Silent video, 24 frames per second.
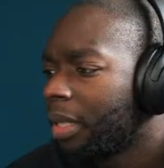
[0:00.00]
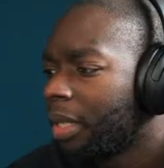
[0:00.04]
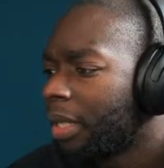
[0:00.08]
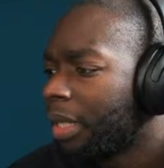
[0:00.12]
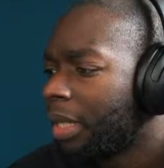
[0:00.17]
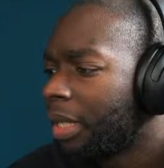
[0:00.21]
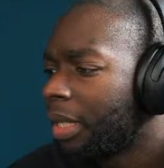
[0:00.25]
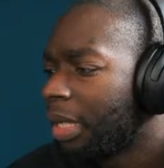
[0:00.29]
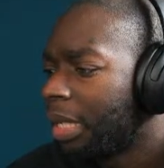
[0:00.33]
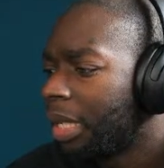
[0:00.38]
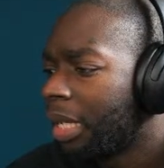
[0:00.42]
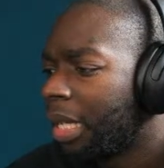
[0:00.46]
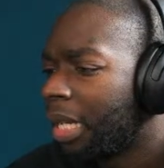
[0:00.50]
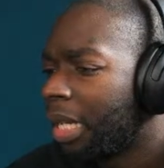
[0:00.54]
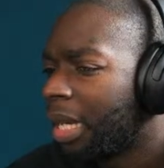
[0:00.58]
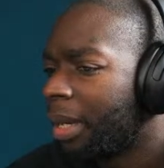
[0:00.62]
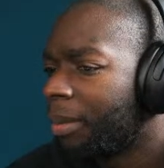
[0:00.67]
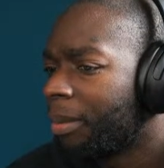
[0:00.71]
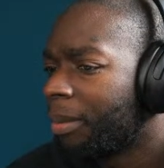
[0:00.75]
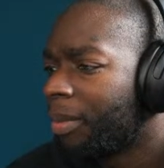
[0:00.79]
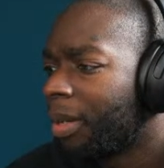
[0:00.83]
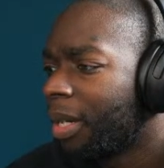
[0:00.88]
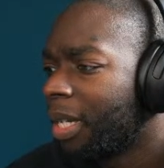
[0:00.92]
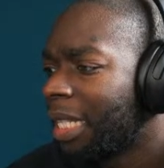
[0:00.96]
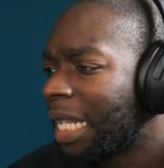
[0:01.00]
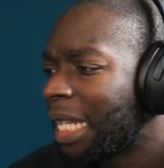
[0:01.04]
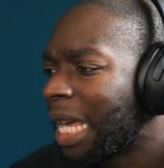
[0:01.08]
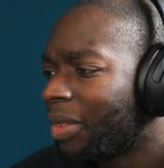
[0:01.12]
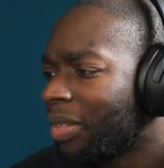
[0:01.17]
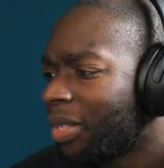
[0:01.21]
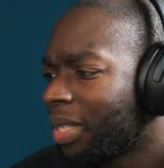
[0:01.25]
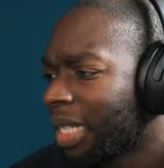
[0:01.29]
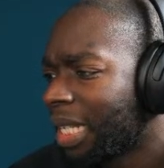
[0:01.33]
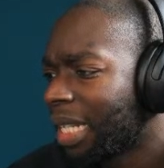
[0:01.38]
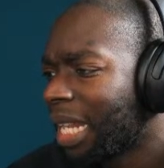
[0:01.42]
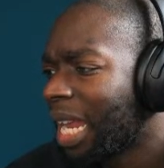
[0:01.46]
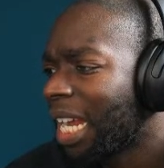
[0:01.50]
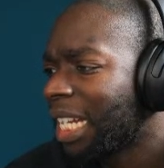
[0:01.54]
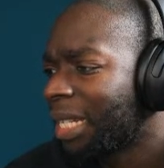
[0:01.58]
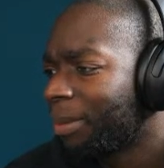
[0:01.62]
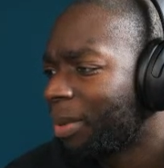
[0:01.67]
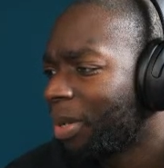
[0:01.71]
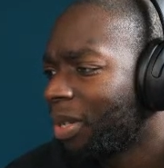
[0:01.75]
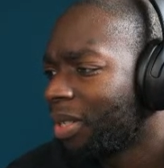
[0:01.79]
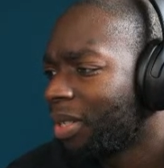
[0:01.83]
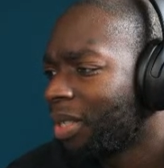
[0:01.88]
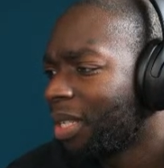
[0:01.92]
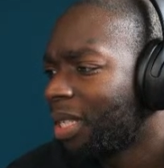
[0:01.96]
And now there's a clash
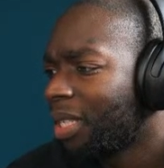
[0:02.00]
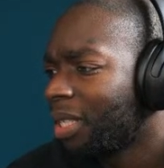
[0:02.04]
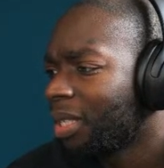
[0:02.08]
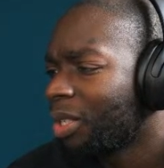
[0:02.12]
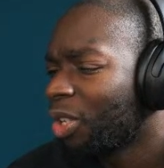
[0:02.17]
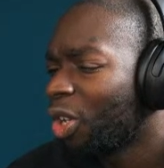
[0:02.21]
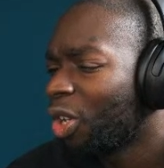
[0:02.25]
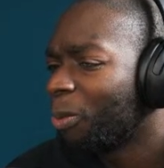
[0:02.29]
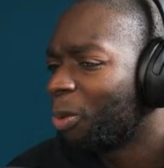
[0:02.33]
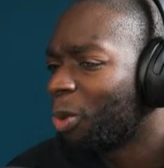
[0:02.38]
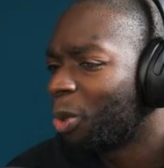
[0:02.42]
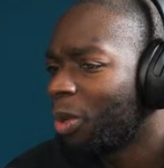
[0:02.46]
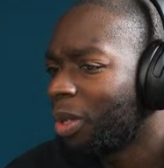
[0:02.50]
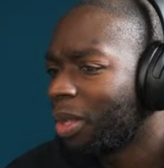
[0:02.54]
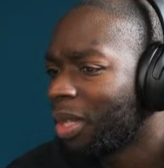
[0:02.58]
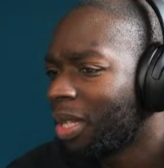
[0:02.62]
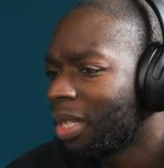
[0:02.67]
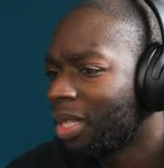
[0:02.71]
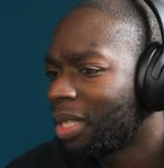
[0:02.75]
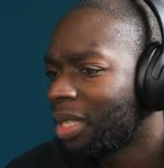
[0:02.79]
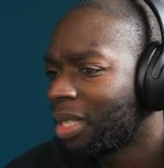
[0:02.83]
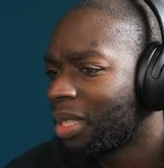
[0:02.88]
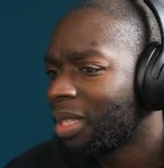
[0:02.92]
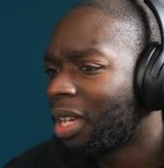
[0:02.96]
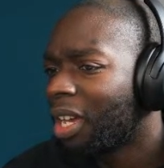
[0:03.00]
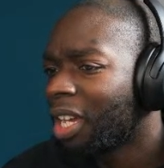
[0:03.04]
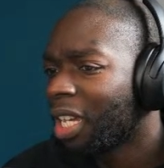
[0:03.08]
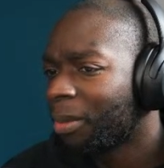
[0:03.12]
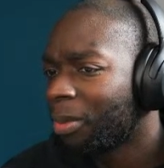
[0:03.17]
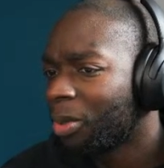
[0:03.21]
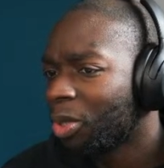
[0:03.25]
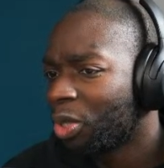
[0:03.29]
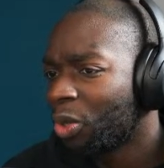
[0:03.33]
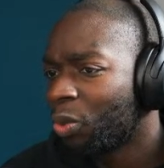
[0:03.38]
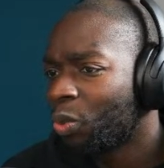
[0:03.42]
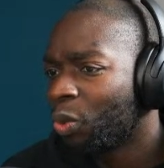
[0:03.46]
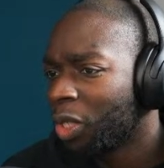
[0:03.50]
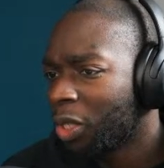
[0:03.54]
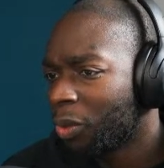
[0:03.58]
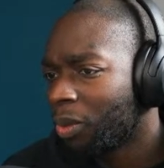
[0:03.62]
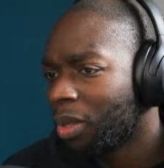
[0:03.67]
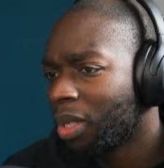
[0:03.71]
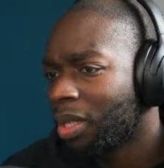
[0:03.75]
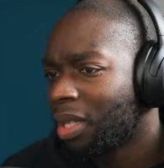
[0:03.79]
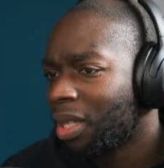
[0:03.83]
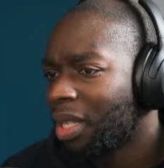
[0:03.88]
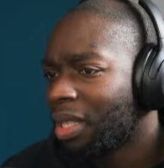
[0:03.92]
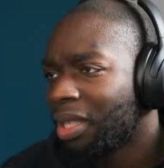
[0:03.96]
because this is global and this is an argument. So which one
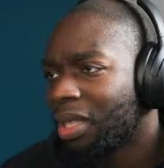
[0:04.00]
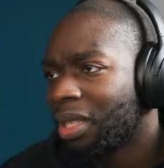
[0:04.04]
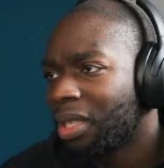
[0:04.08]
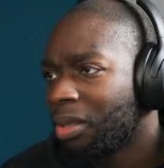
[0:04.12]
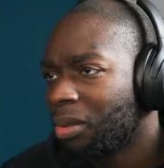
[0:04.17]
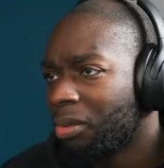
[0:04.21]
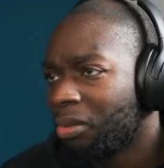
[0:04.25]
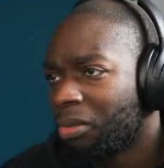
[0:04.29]
does it listen to?